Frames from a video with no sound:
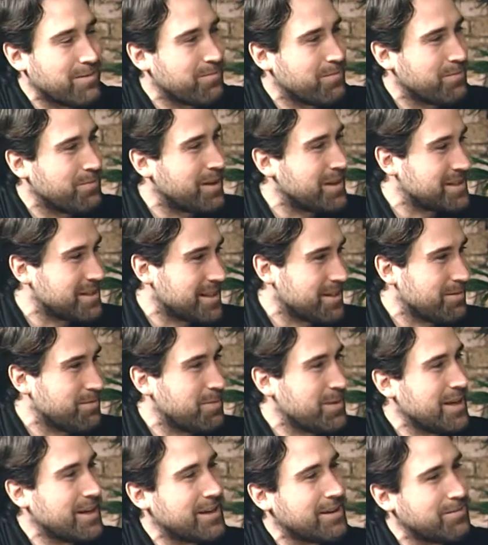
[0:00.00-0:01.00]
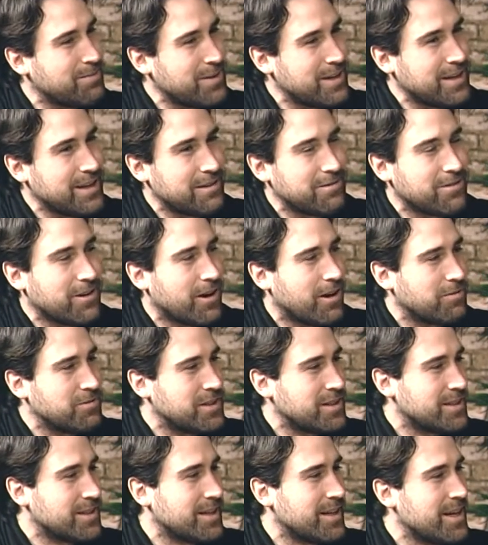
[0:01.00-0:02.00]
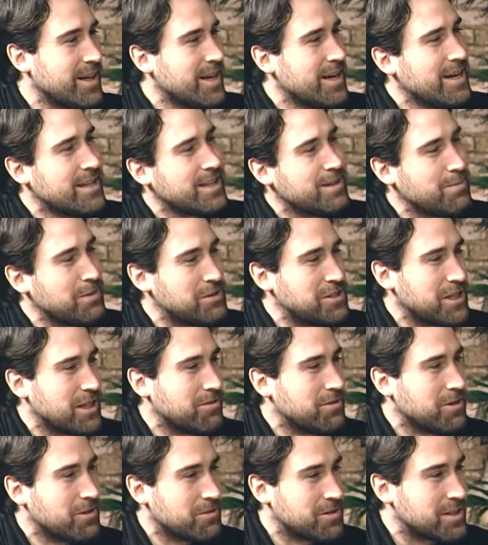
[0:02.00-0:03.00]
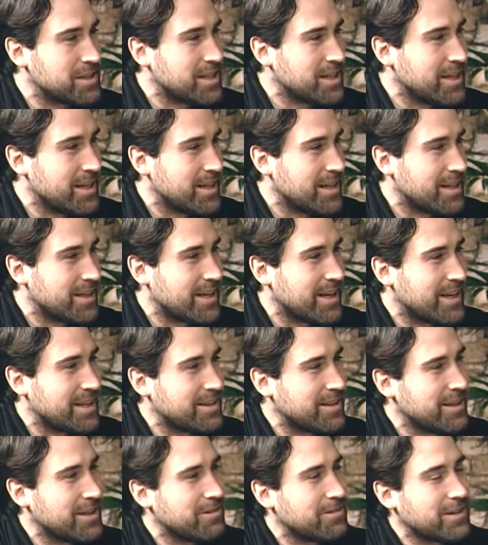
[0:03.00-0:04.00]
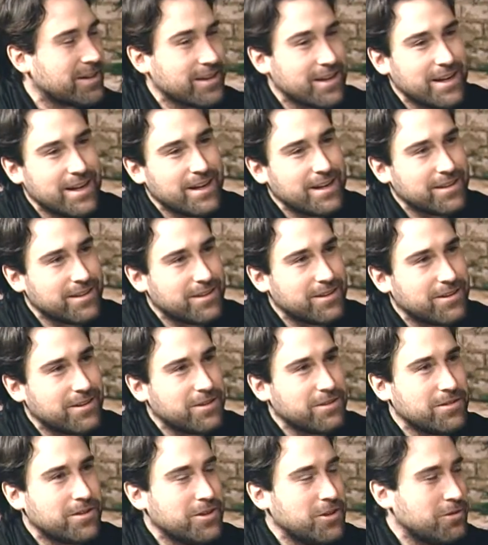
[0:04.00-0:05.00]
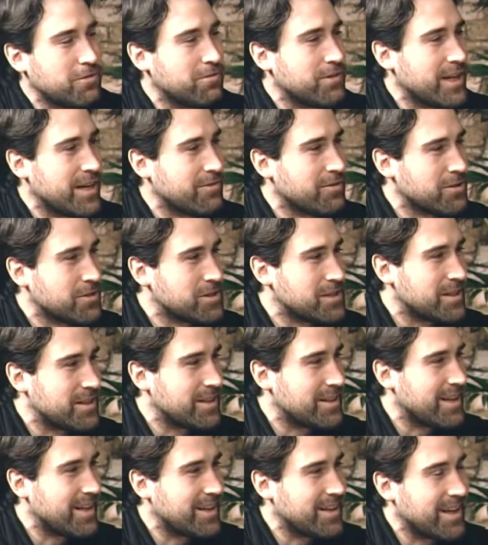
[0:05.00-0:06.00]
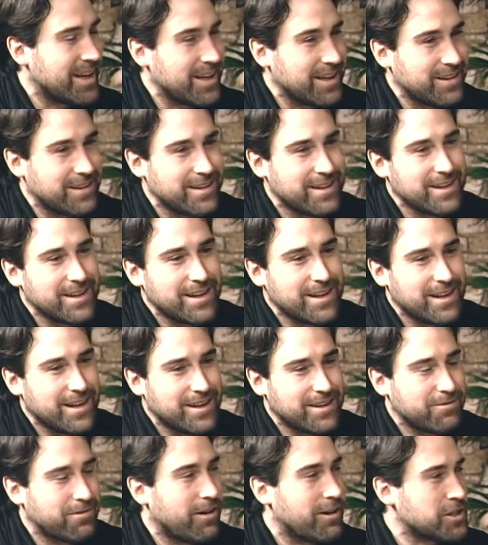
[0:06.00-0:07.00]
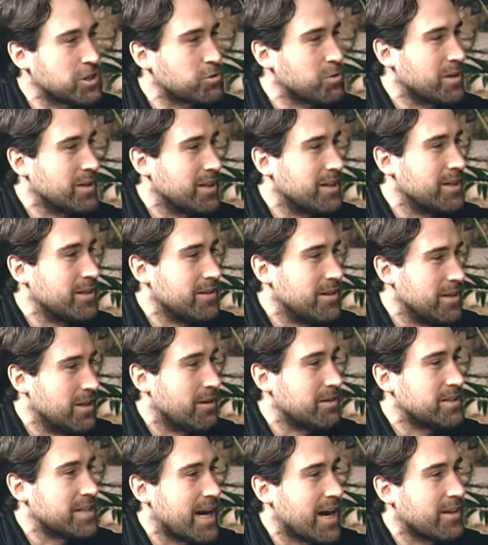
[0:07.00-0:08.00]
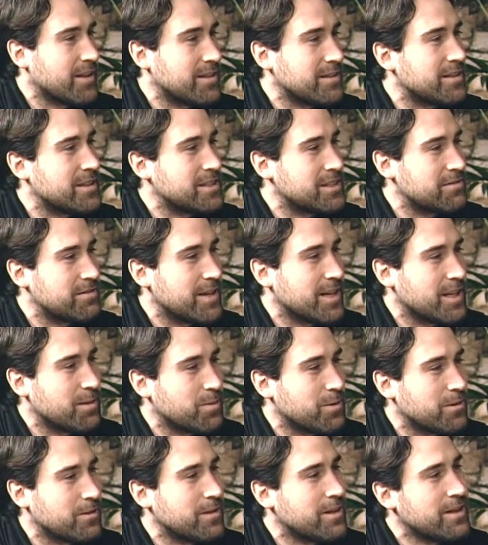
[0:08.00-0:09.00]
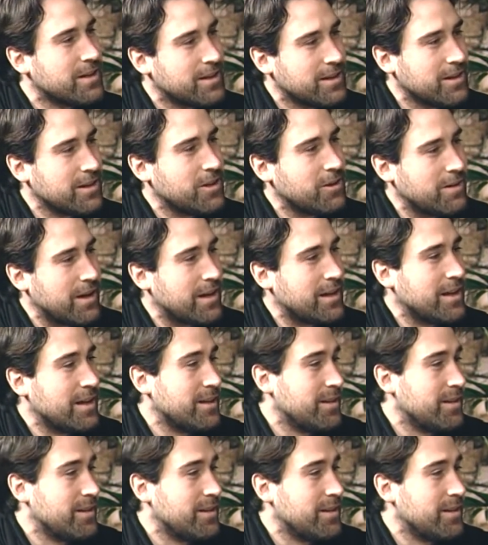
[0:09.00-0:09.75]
basically being involved in the music of your own city and hearing the new flavors and getting fostering the young talent that's available, and